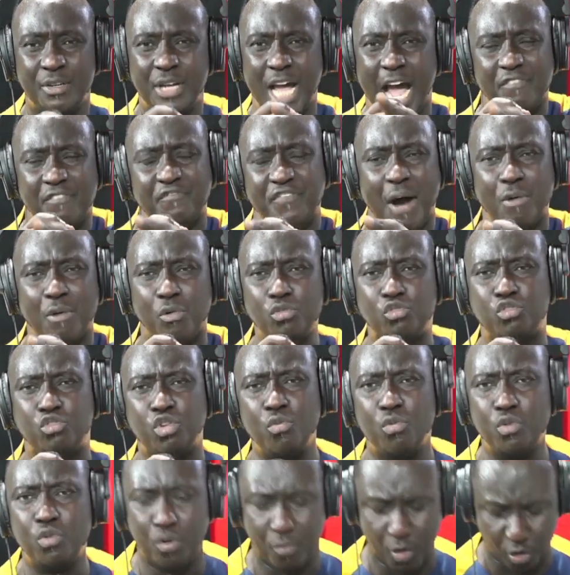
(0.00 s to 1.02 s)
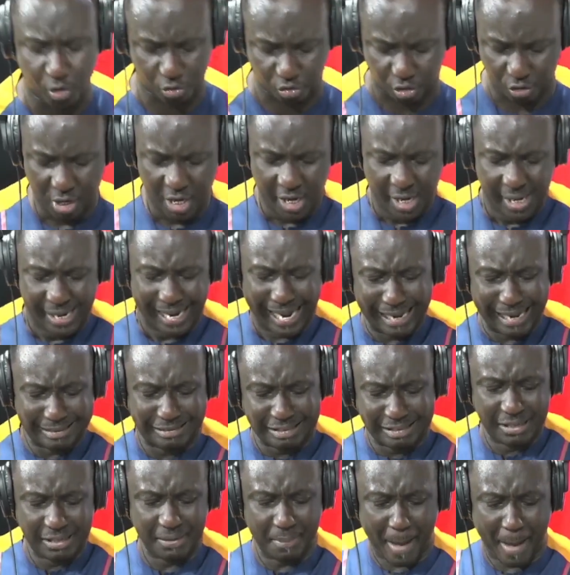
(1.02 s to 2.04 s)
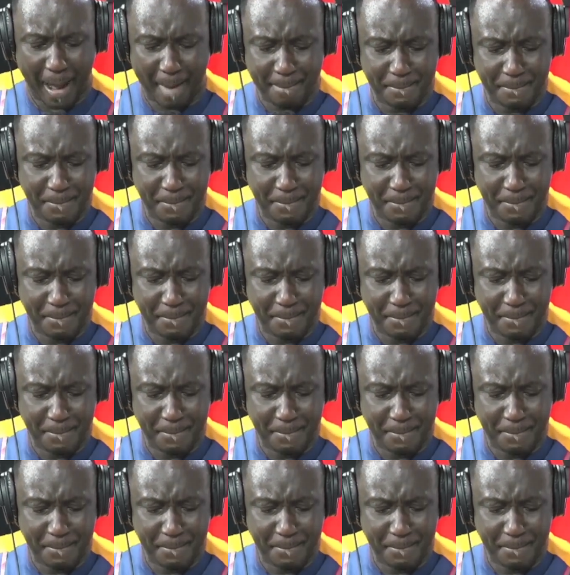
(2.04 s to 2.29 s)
And for one, two, one, so it's my